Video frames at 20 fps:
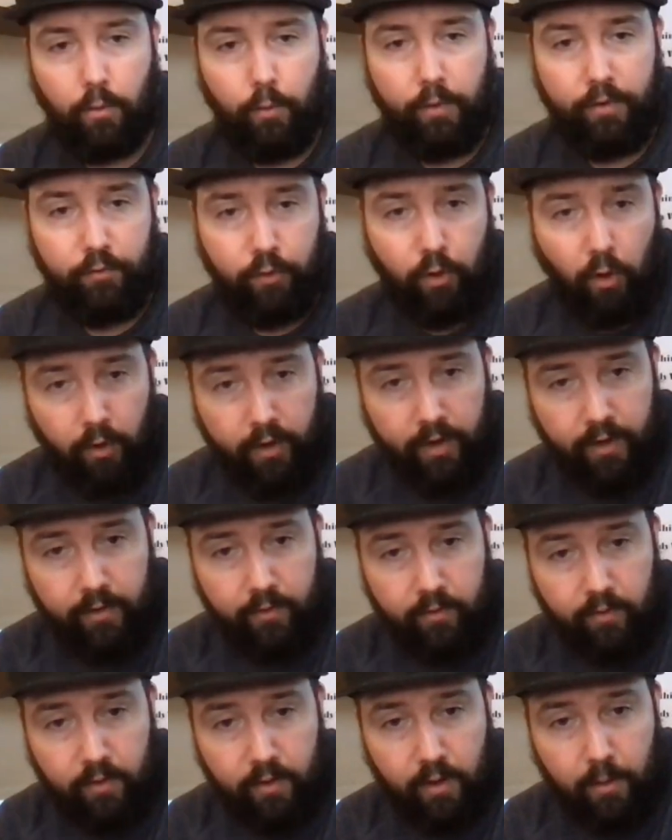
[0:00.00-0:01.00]
We've got
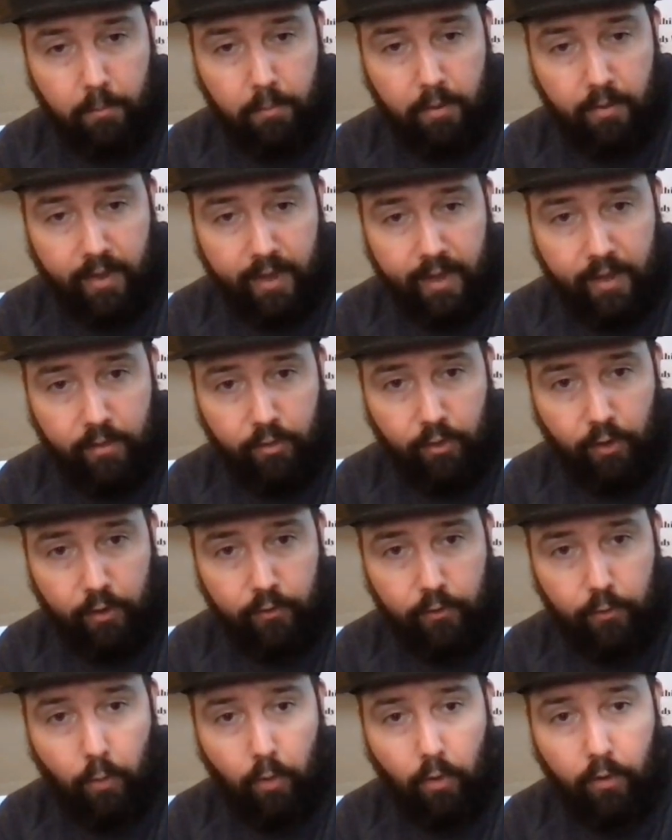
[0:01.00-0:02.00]
his number there,
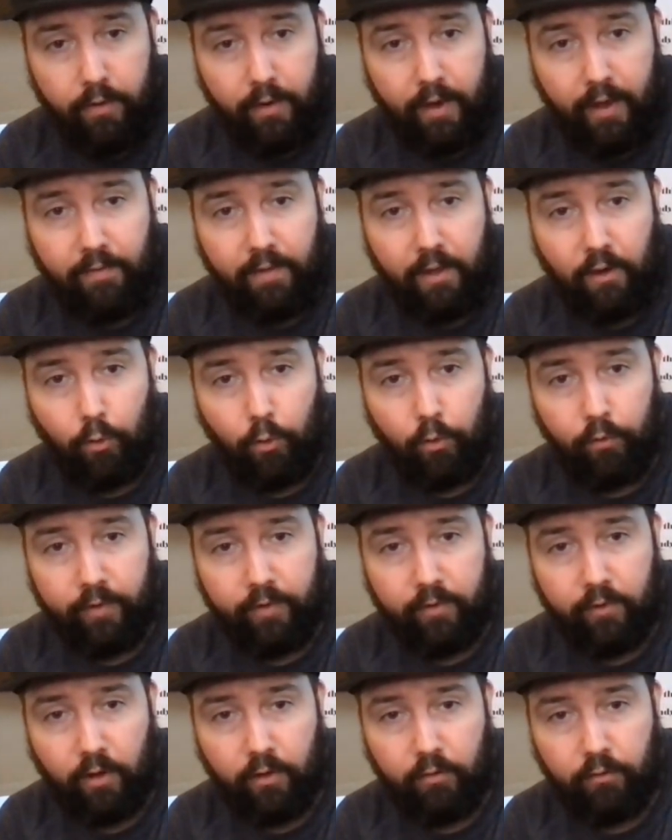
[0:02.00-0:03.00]
thirty-one, and then all of
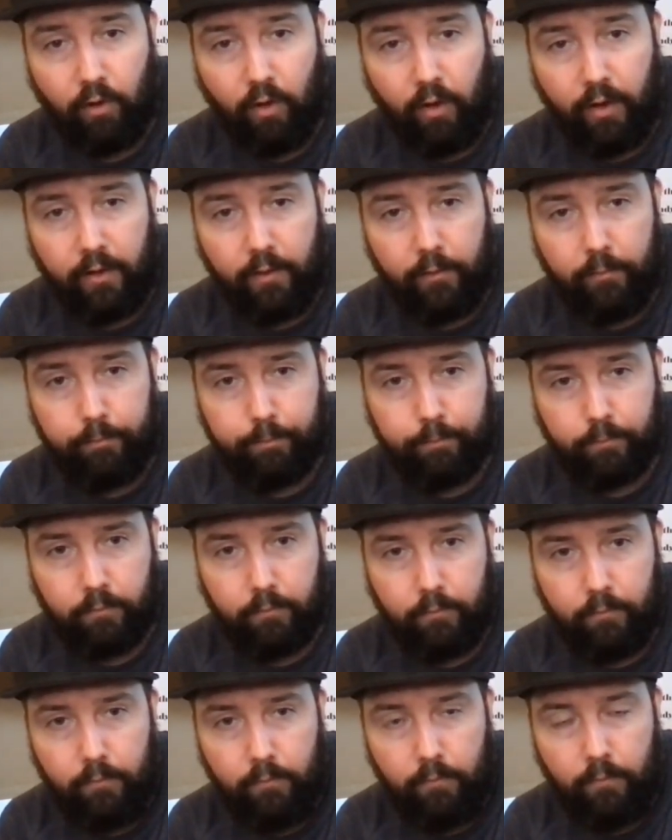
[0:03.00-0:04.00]
his kind of, like,
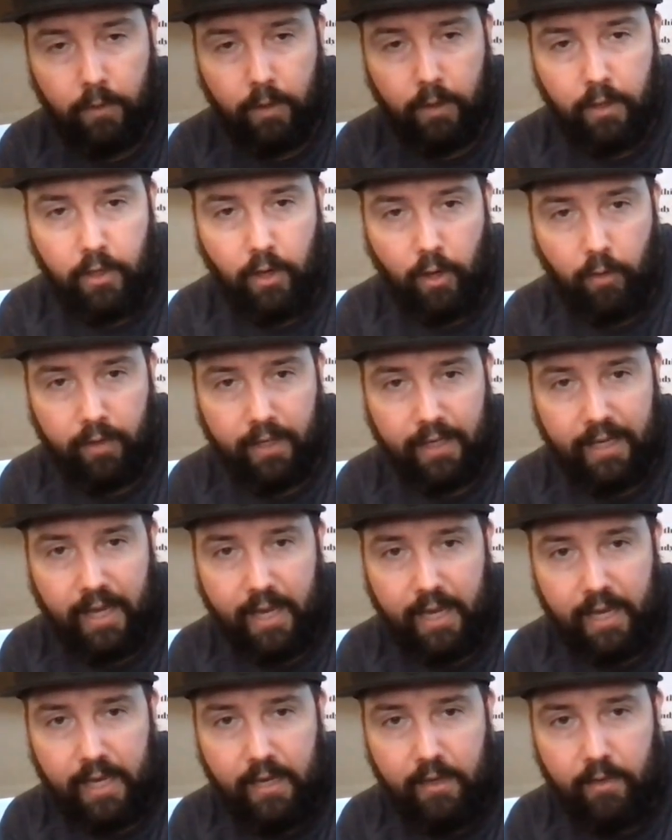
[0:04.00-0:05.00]
you know, the
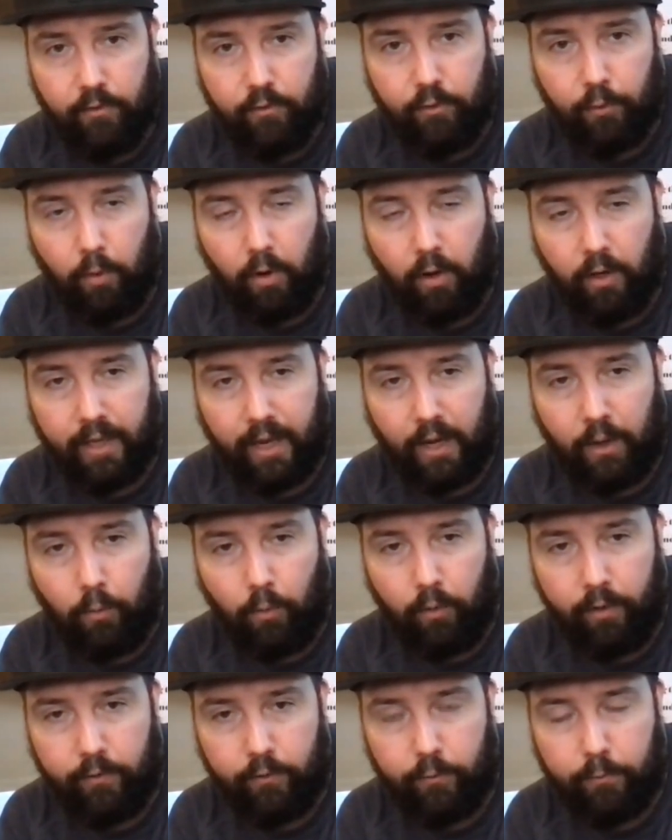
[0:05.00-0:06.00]
key to work out
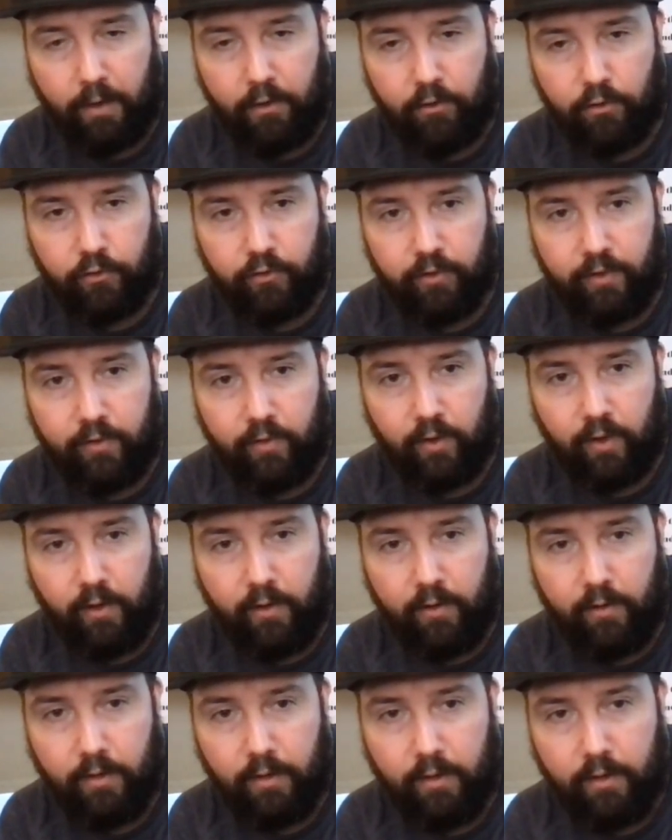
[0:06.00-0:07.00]
what his specialties
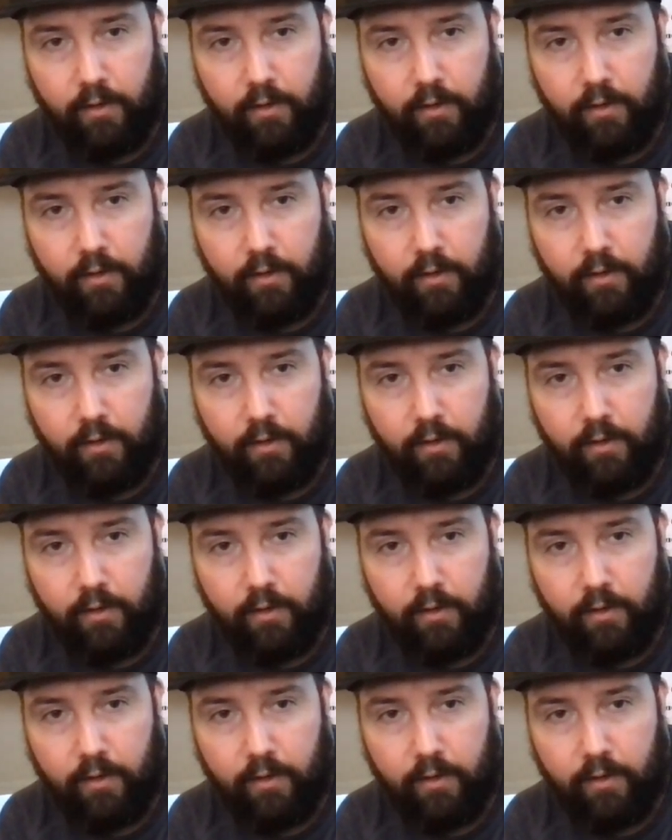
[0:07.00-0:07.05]
are.